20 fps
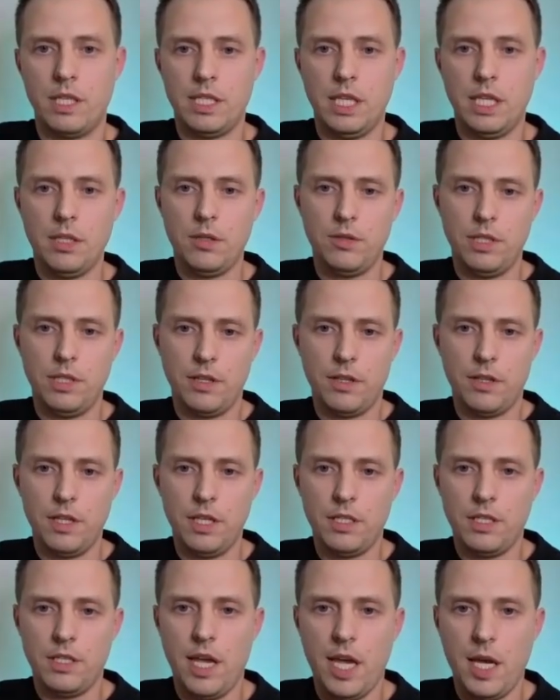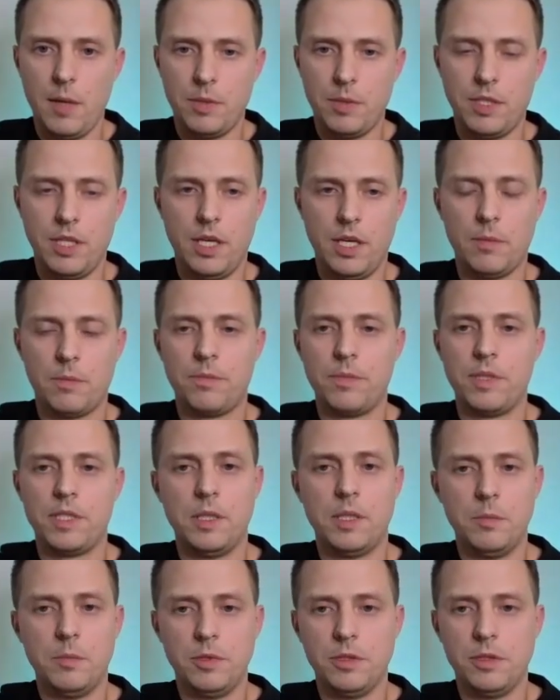second and third apps are
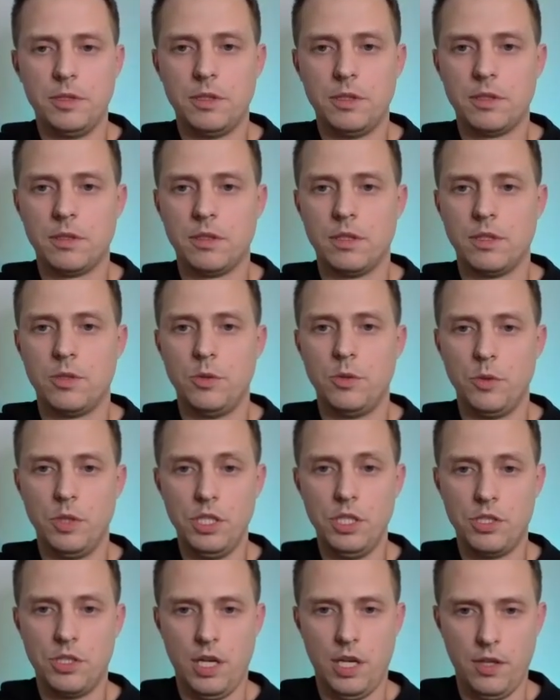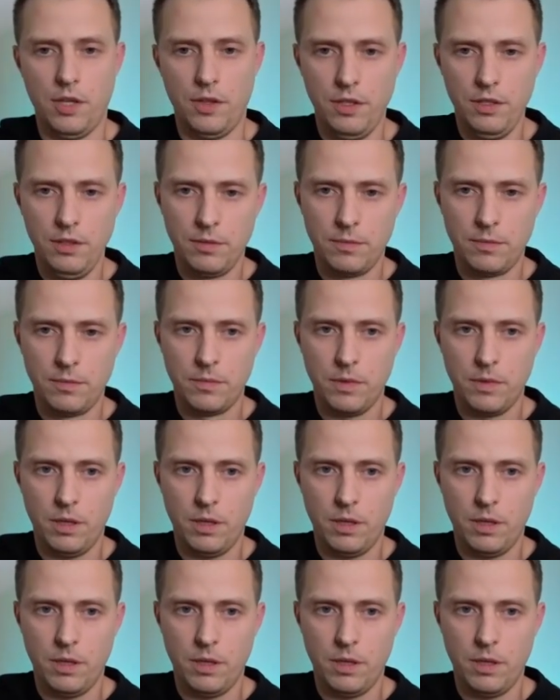similar to each other.